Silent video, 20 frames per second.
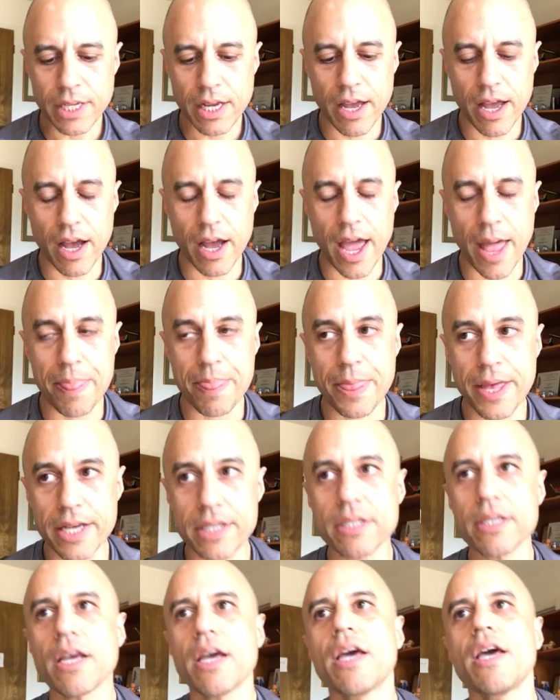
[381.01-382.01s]
And
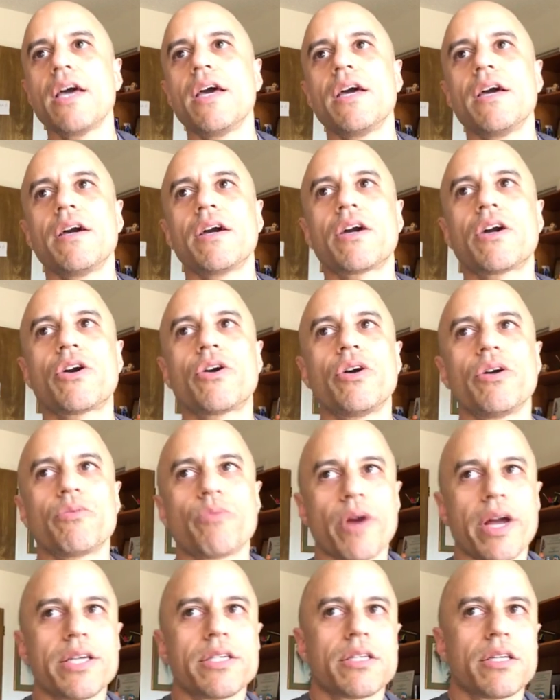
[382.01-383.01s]
this could
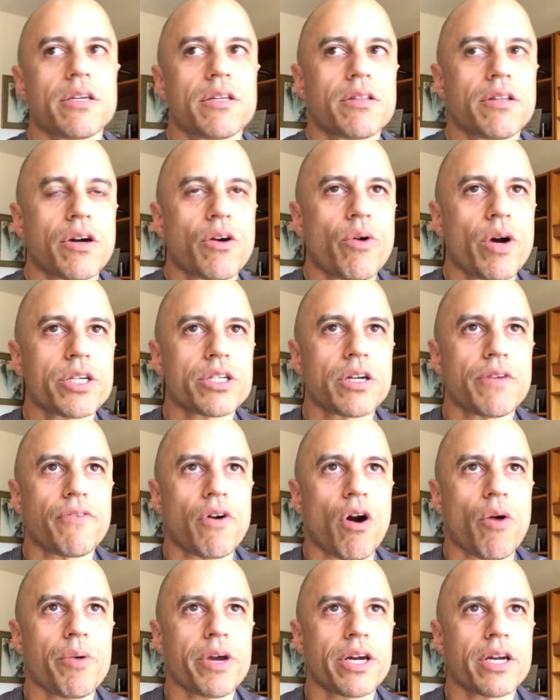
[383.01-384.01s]
raise the question of,
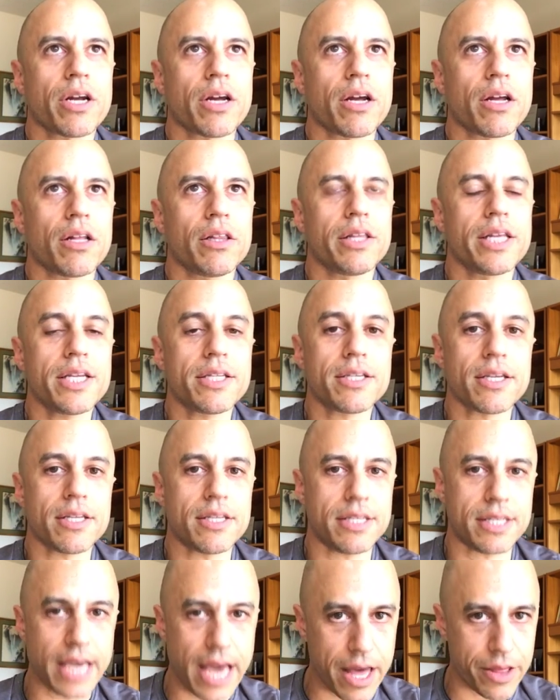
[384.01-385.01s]
are we gonna lead to
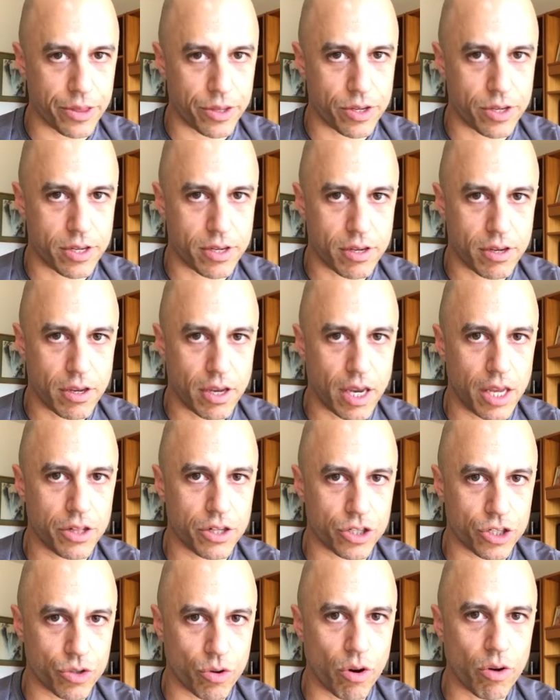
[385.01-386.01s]
deaths in
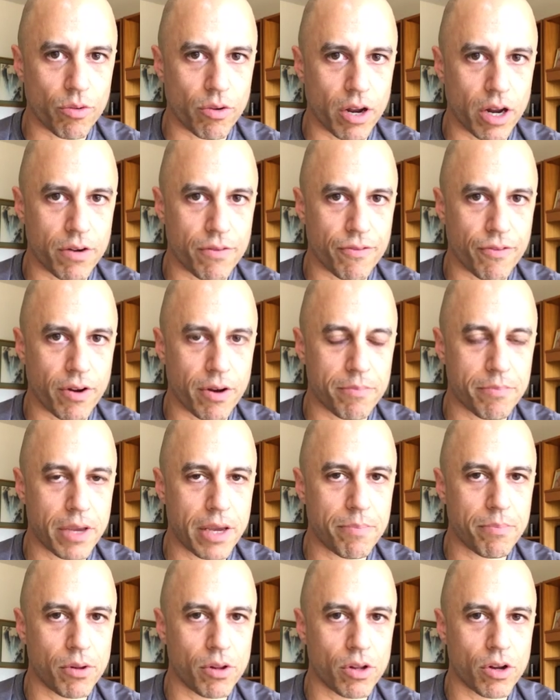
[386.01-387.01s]
the short run from
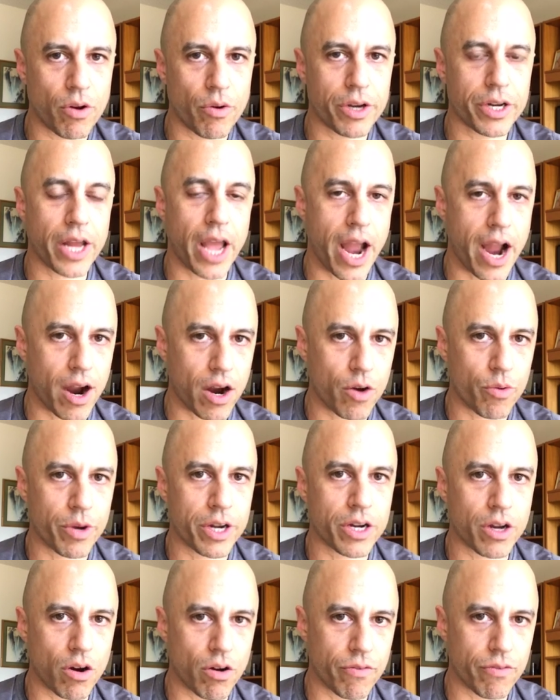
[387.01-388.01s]
people going to
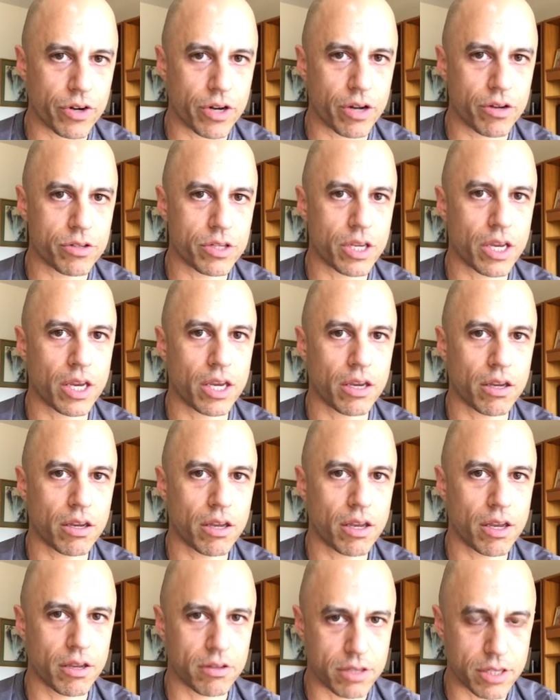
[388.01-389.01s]
heroin, overdosing,
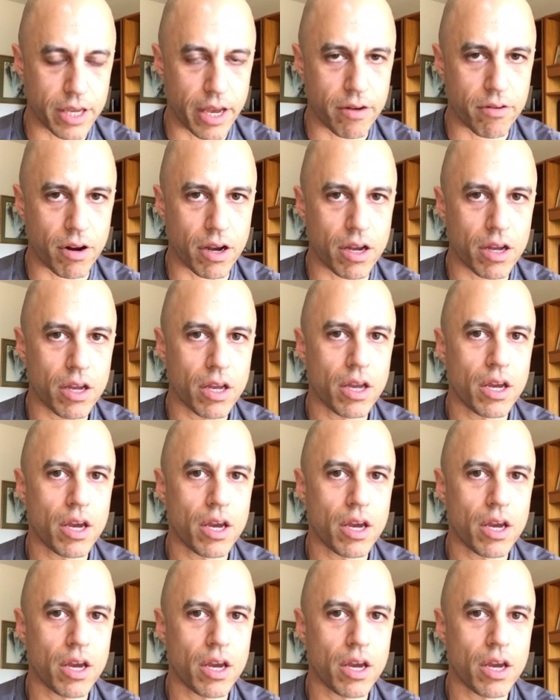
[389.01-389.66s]
et cetera?